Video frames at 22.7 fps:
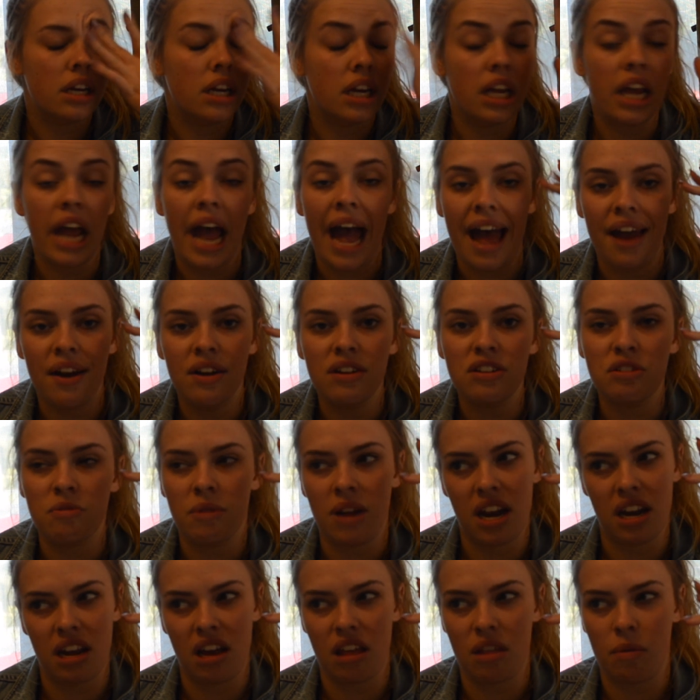Cannot do it
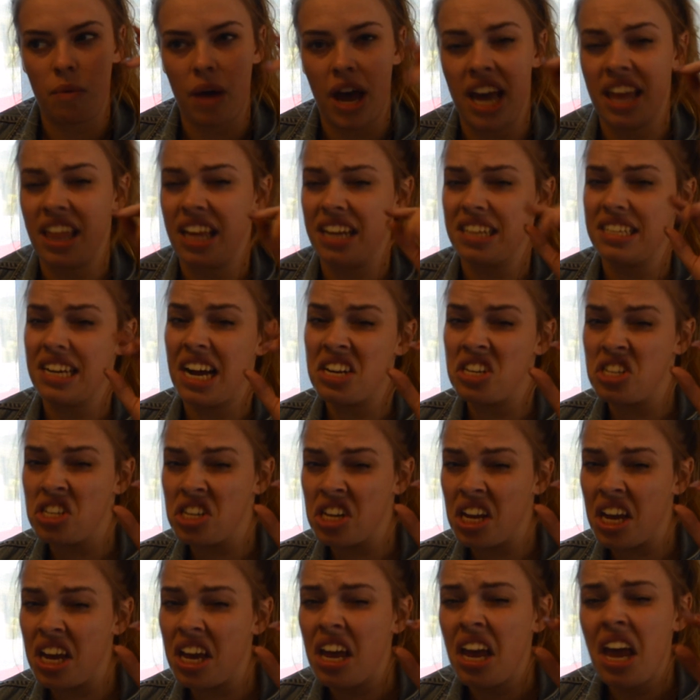any other way. Like, touching
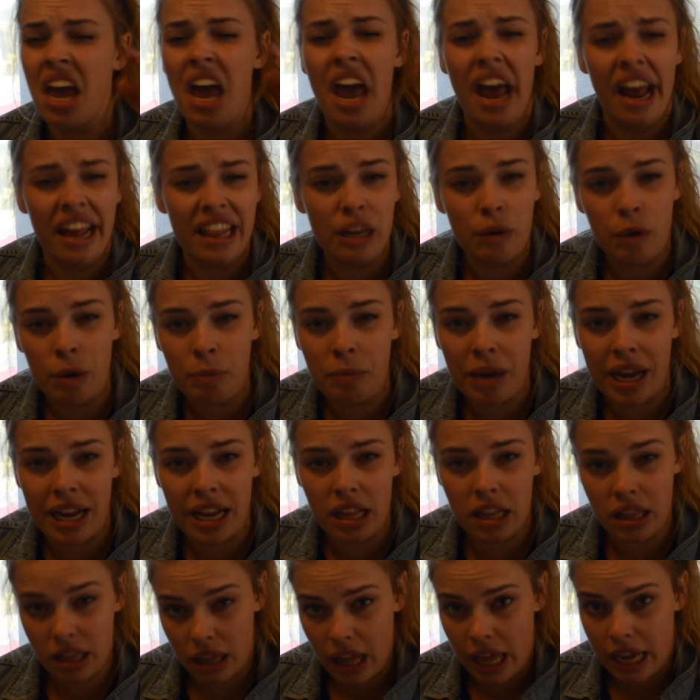it, and, like, when my,
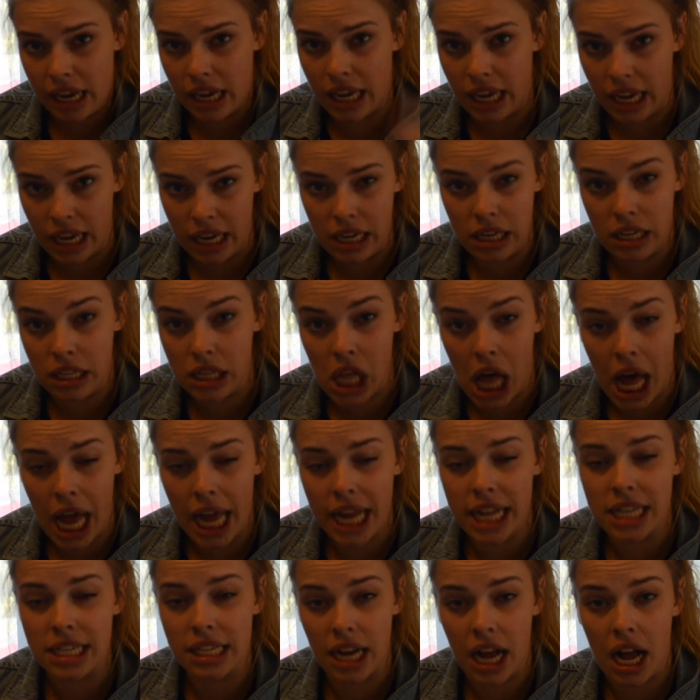like, kid
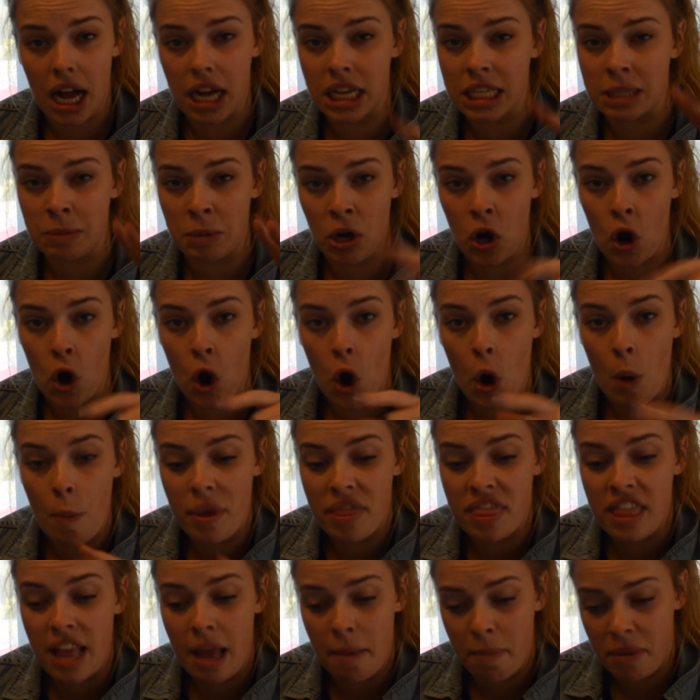clients, like, ask me to
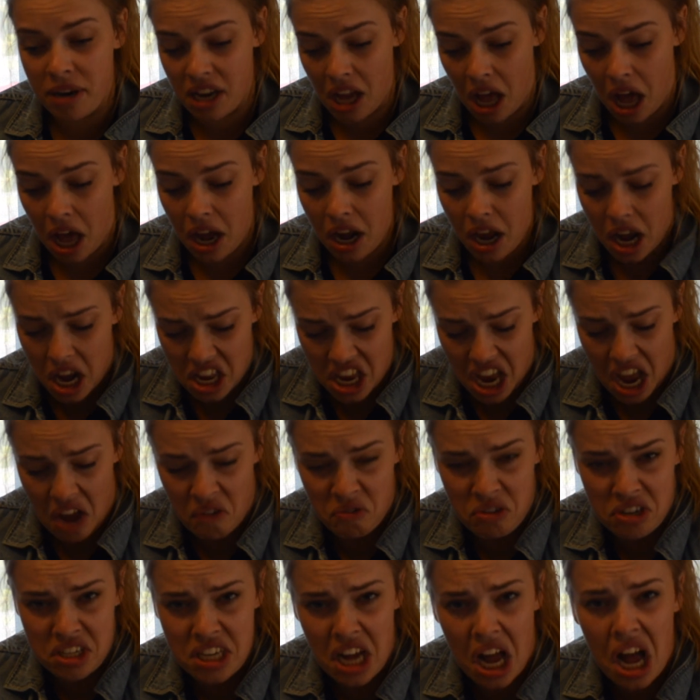open their banana, and you have
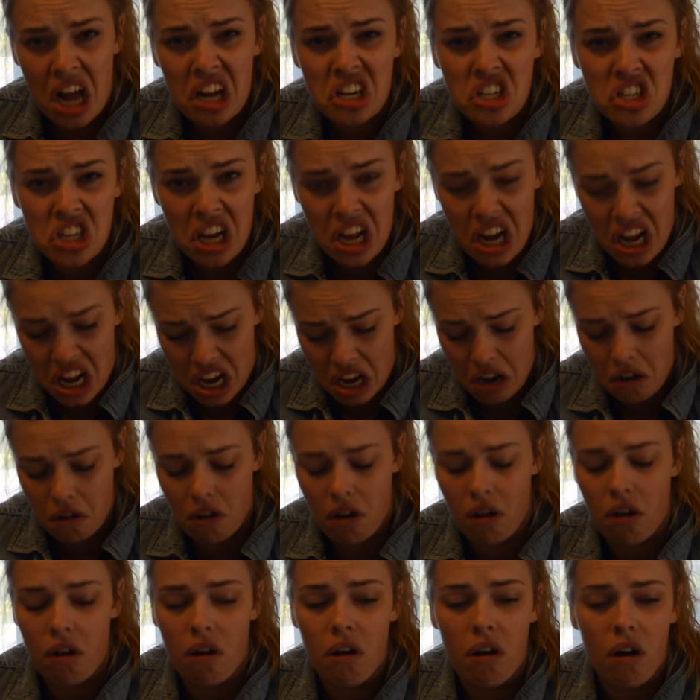to touch it, and it,
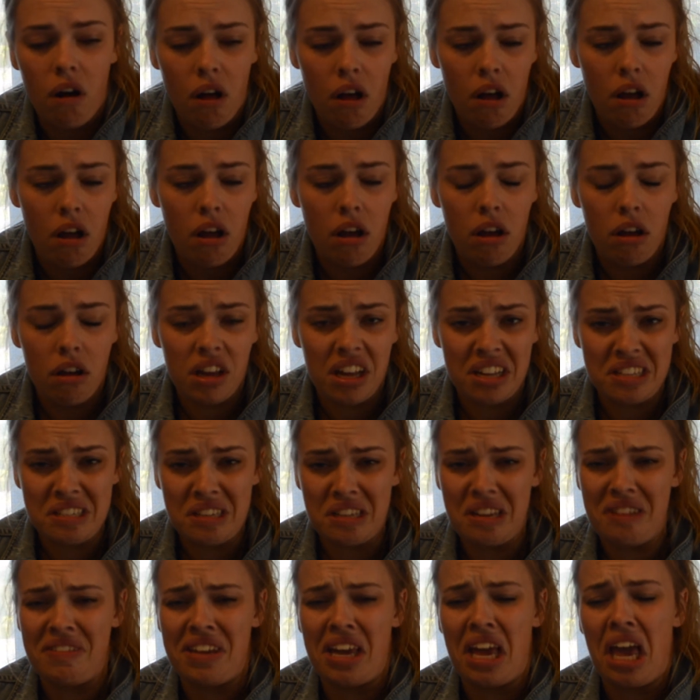oh, gets all
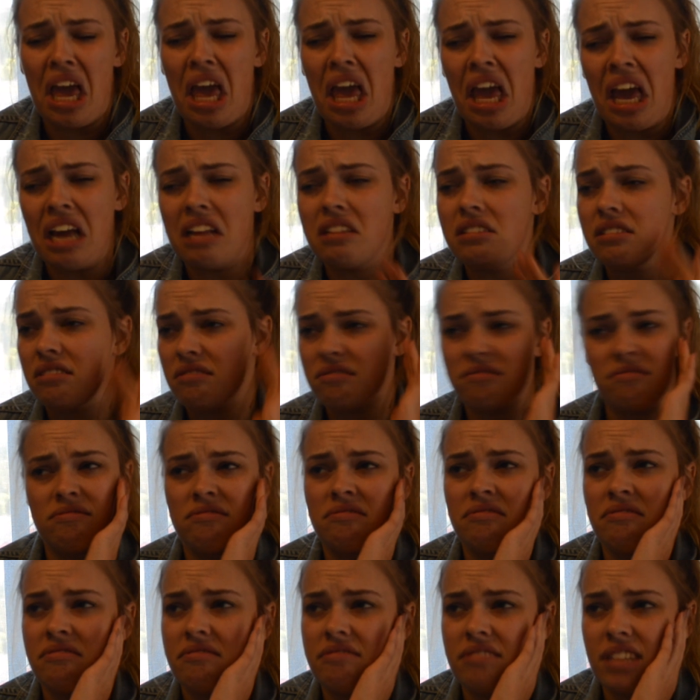over your hands.
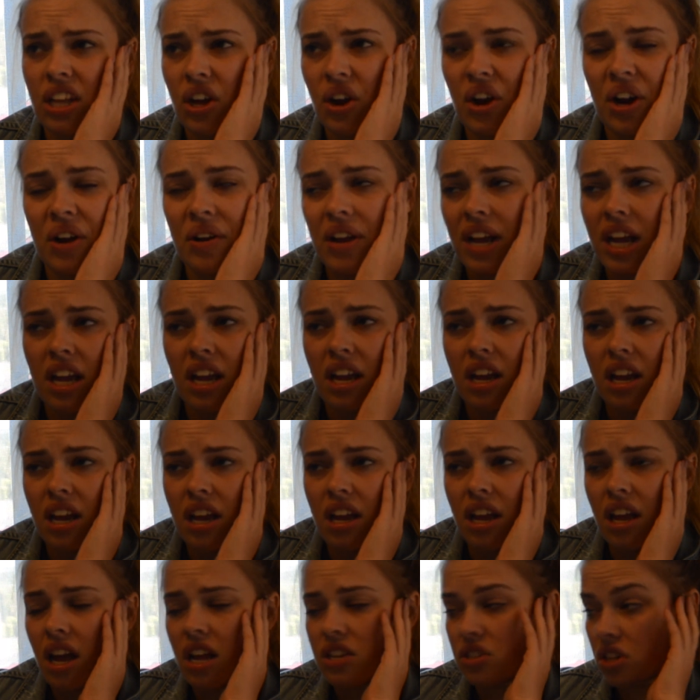No.
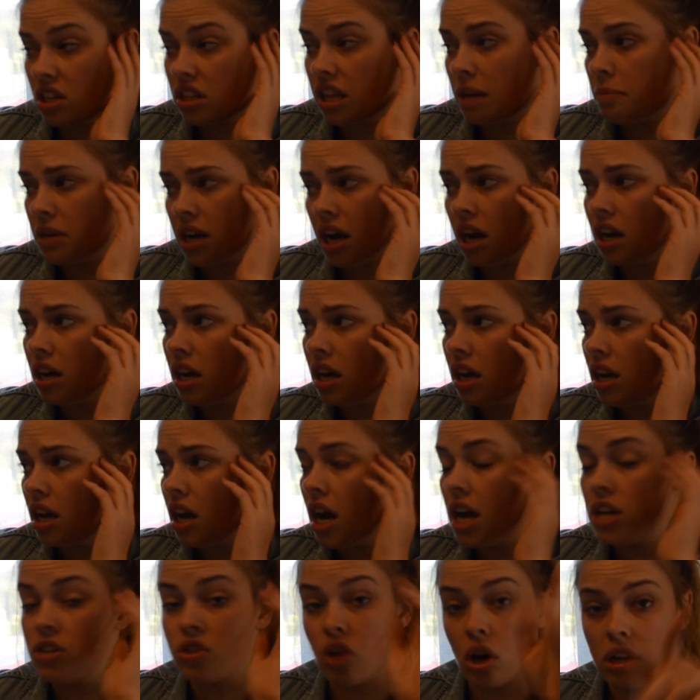I don't like banana.
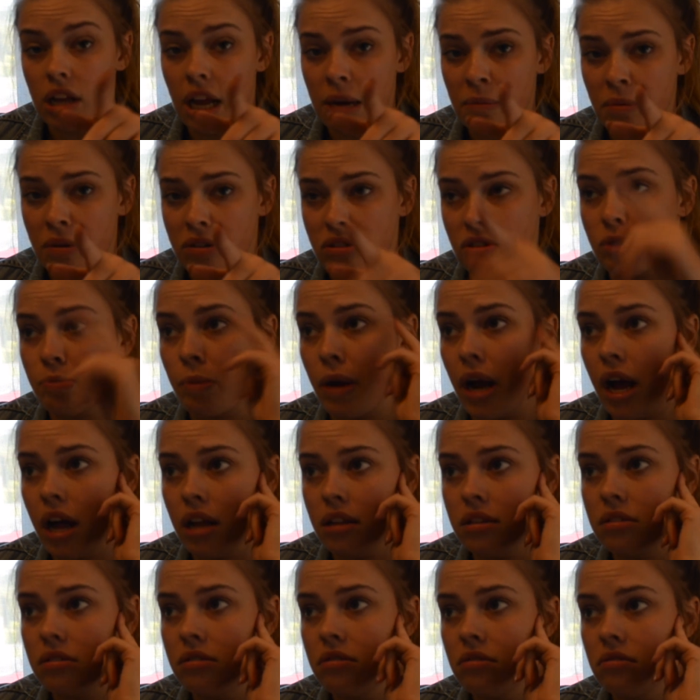I don't like Brussels
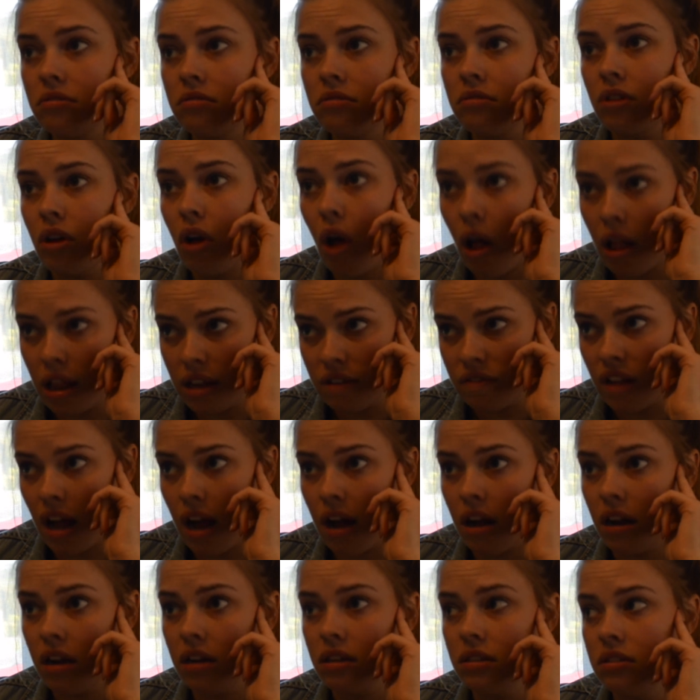sprouts.
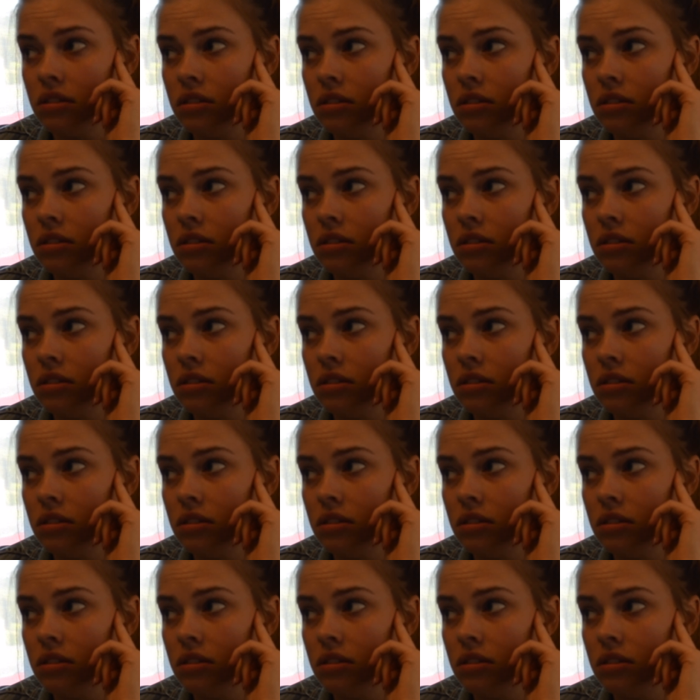Cauliflower.